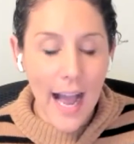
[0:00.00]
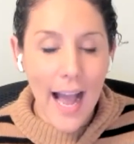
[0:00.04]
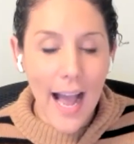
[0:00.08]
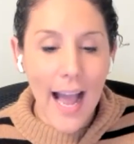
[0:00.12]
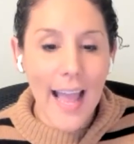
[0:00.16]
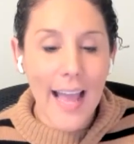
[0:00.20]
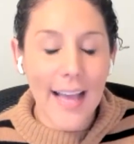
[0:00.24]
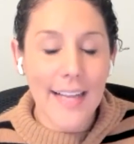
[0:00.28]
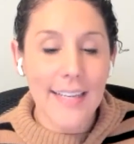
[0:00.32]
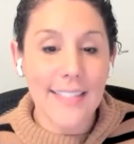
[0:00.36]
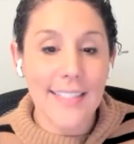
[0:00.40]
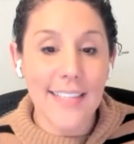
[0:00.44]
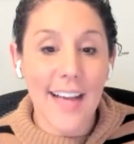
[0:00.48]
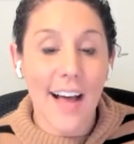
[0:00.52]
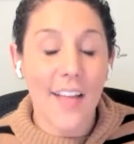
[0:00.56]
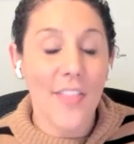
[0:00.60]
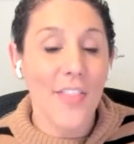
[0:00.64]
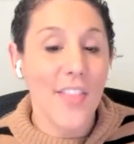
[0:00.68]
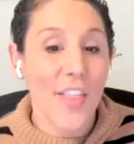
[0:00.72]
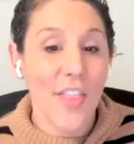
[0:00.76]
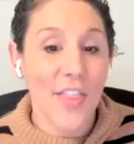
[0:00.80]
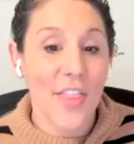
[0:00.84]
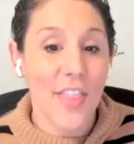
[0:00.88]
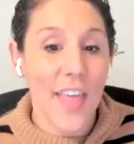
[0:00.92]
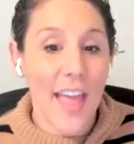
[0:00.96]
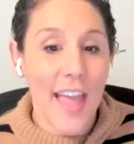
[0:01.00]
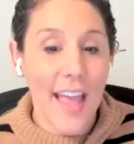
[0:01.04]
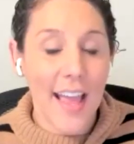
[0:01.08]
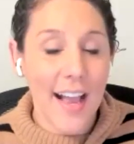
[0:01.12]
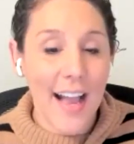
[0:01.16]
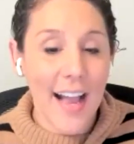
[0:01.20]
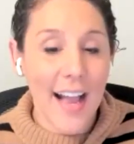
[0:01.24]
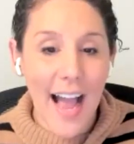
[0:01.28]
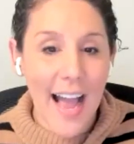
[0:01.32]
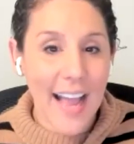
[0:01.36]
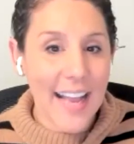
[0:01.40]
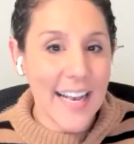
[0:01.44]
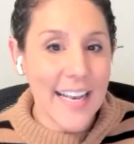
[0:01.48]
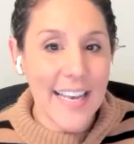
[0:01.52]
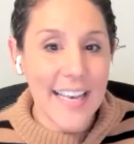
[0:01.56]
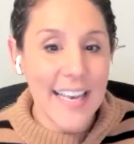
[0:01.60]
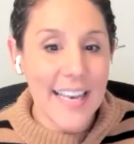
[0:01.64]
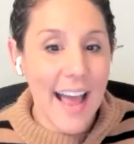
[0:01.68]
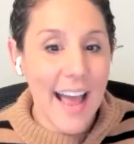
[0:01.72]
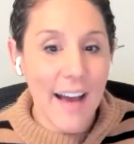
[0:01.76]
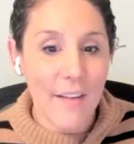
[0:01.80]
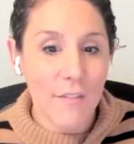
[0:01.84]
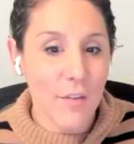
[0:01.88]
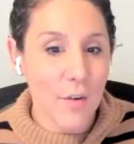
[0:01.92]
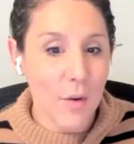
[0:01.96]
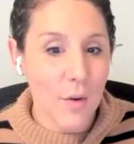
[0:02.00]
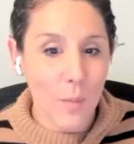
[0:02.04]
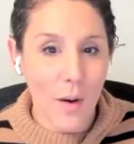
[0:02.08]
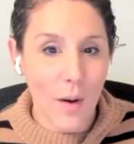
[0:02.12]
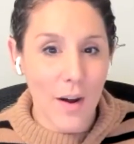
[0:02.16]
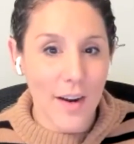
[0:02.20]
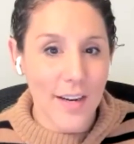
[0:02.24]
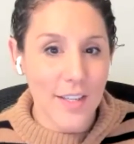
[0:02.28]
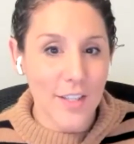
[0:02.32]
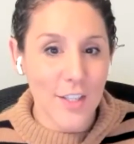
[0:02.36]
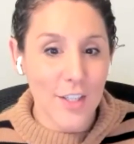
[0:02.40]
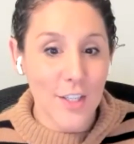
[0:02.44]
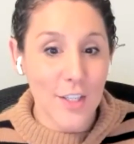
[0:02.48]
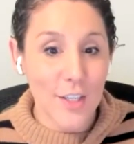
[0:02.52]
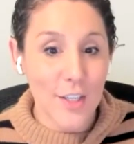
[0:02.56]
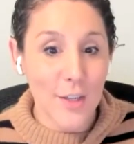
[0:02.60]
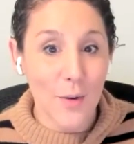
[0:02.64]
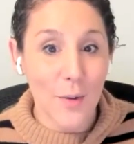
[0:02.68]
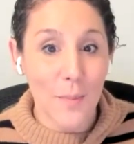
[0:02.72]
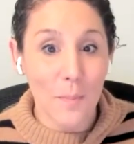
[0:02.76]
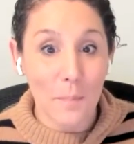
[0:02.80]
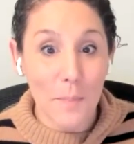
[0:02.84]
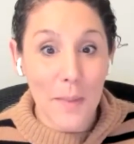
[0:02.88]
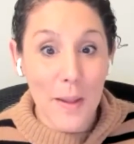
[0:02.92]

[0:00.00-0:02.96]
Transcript: I had done the thing I never wanted to do.